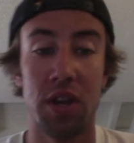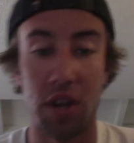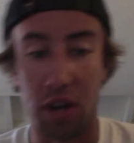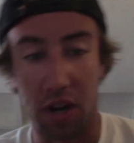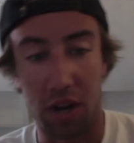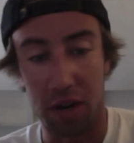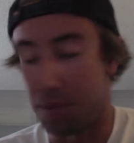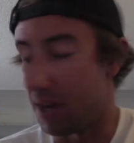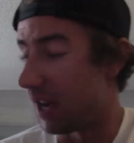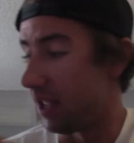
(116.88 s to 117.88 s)
are
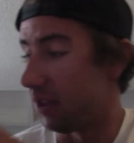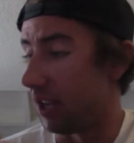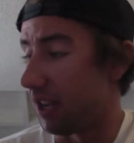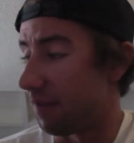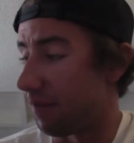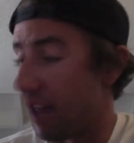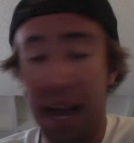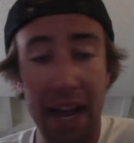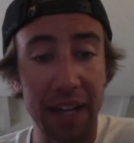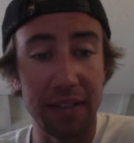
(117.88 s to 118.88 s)
by looking at
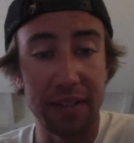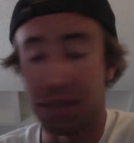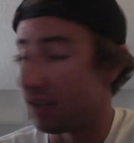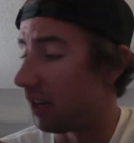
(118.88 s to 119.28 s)
flags.